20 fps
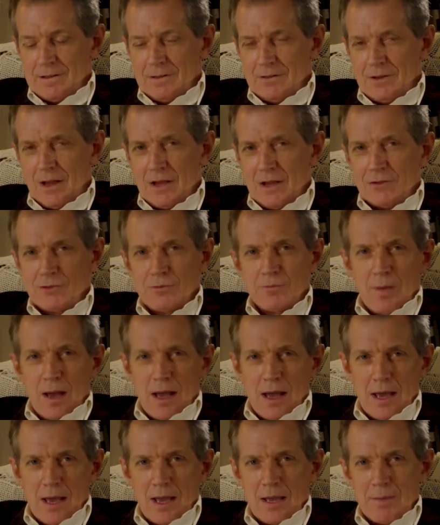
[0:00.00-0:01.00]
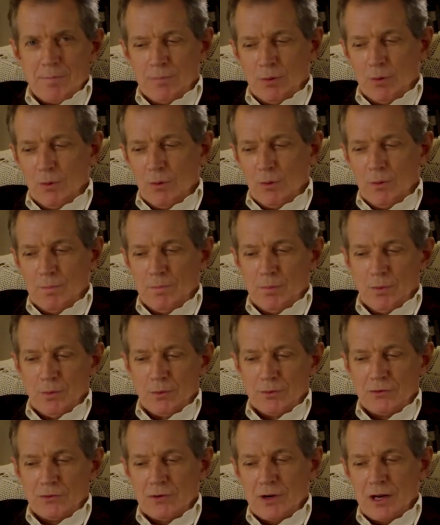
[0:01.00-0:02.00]
Does my poor
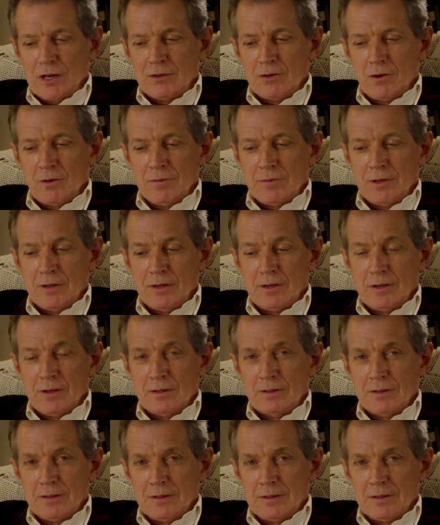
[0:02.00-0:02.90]
portrait of her